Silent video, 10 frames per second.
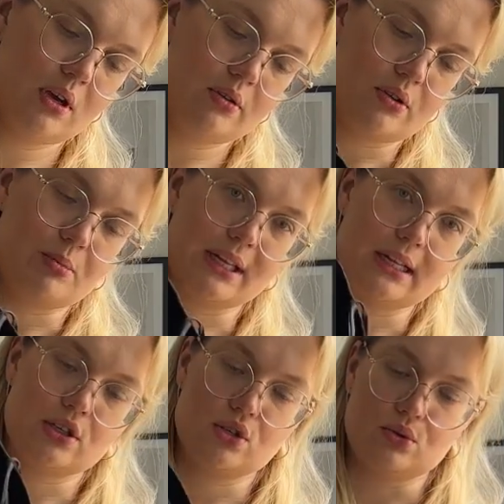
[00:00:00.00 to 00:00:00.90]
from Another
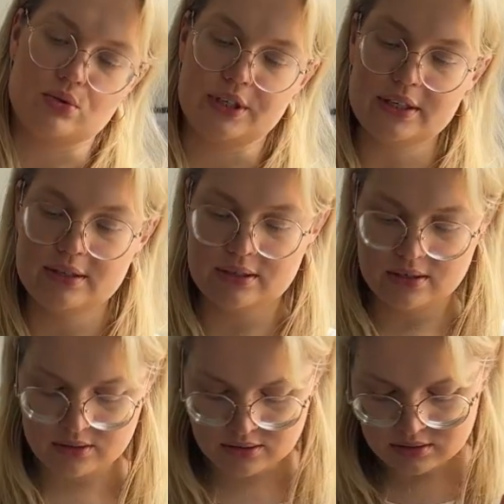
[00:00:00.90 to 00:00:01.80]
Stories.
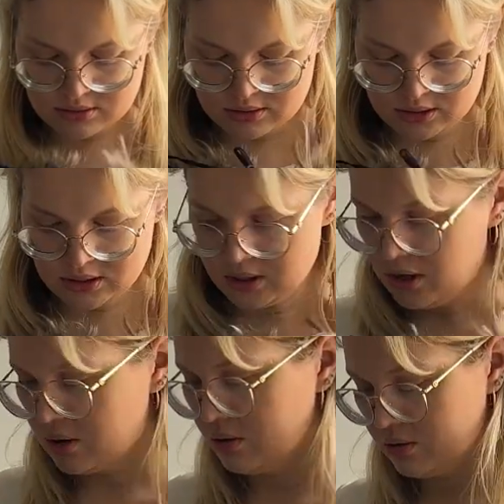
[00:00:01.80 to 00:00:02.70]

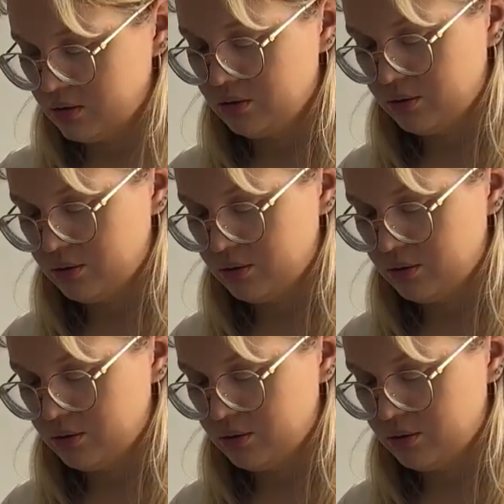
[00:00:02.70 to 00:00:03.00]
Also good